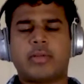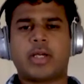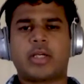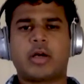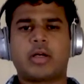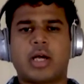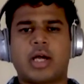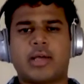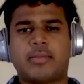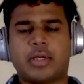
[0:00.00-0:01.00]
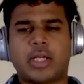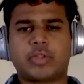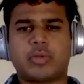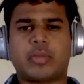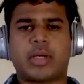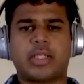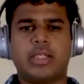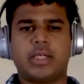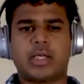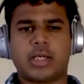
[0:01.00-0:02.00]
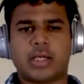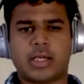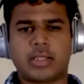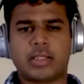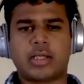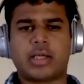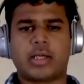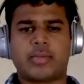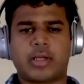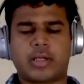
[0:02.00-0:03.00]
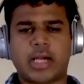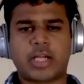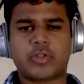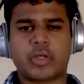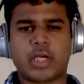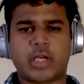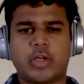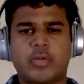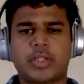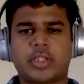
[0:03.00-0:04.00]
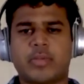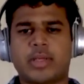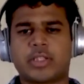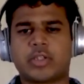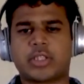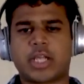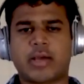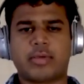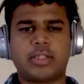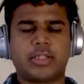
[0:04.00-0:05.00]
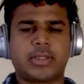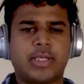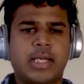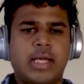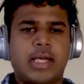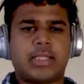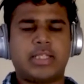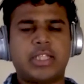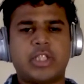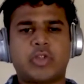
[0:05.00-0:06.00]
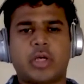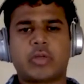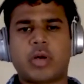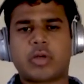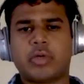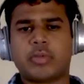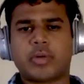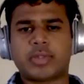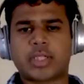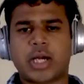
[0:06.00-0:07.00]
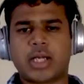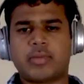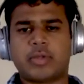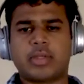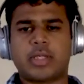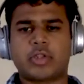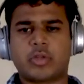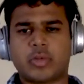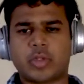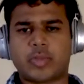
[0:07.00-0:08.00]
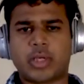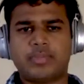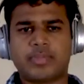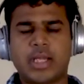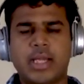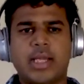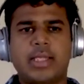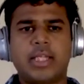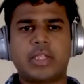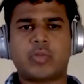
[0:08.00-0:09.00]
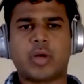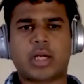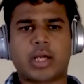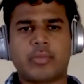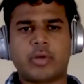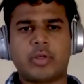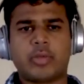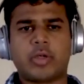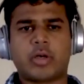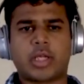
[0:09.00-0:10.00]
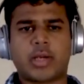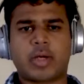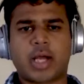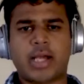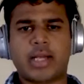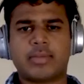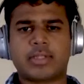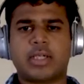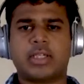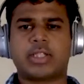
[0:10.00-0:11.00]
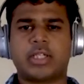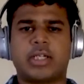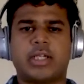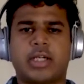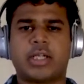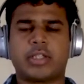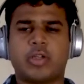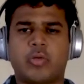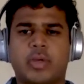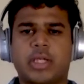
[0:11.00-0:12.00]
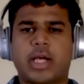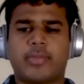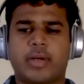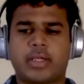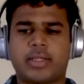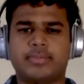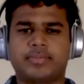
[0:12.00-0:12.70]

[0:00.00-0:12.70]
in my talk. I am Kumar Maity. I am a grad student at University of Massachusetts Amherst. This is a joint work with Professor Arya Mazumdar and Soumyabrata. In this work, I'm going to be talking about high-dimensional discrete integration over the hypergrid.